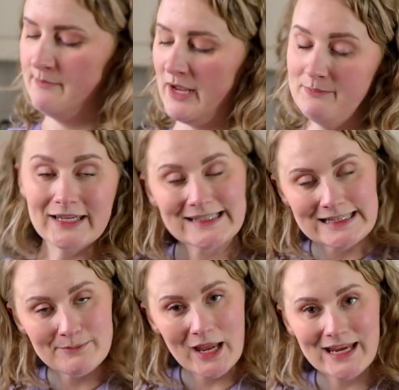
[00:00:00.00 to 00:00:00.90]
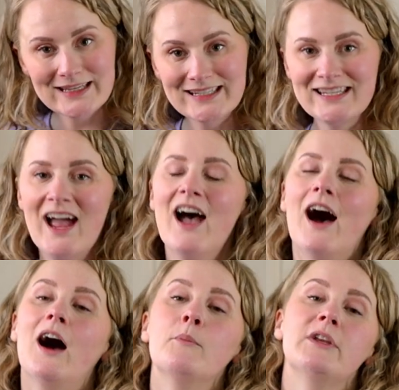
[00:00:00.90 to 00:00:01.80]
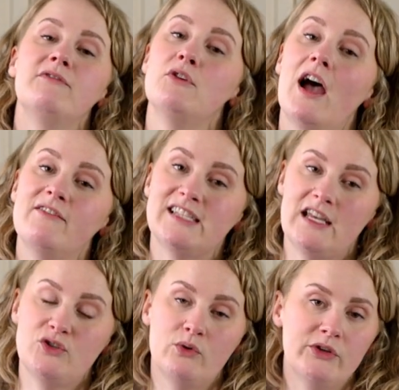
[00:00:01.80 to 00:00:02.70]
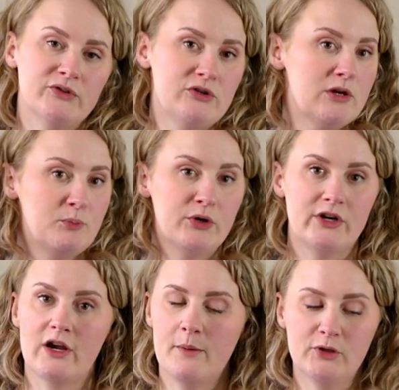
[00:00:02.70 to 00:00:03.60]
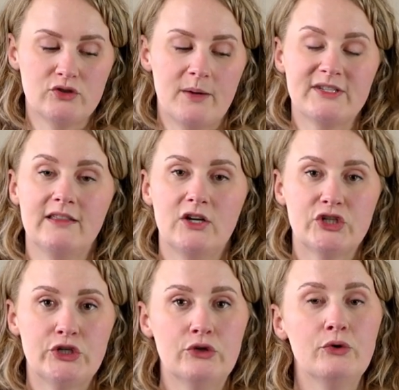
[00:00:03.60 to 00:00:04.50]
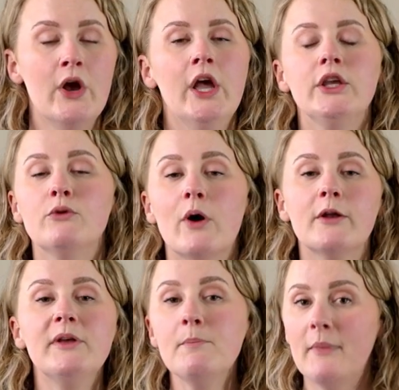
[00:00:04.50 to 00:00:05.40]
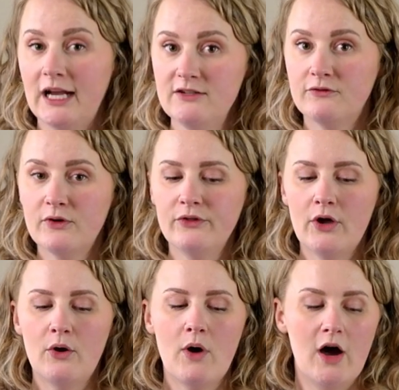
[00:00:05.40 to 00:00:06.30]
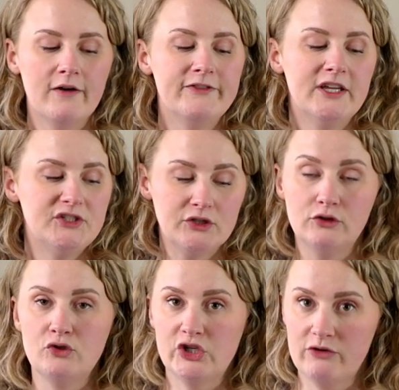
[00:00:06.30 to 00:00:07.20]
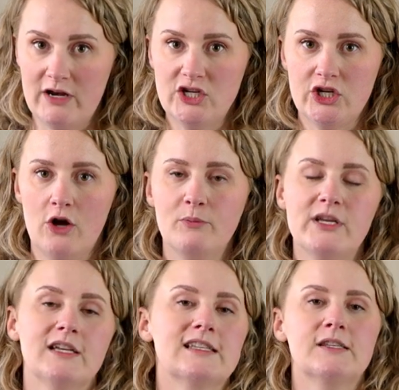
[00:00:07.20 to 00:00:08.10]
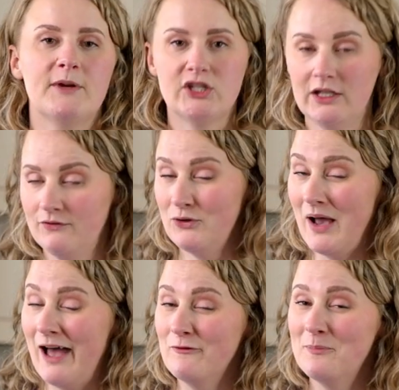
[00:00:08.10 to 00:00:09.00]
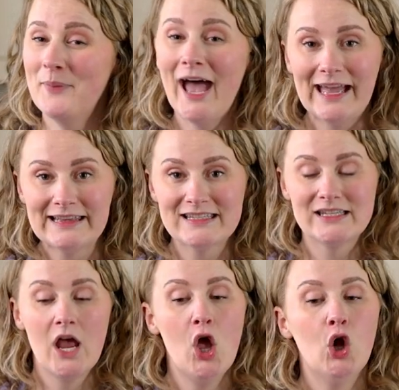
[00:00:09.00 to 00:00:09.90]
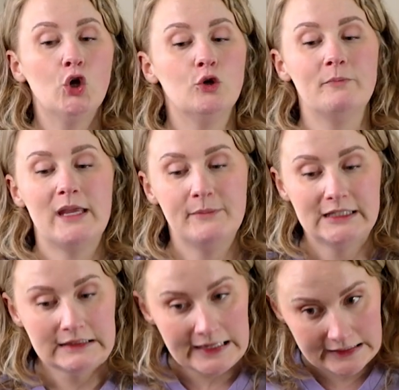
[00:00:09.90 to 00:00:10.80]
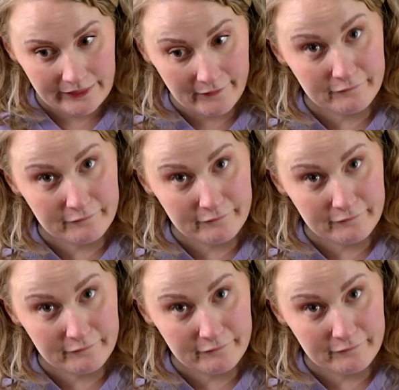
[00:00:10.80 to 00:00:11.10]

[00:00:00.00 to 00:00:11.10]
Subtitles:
my bestie makes. But if you have essential oils, you could put a couple of drops in there too. You want to be mindful though of the dilution ratio, because especially if you have pets who maybe lick the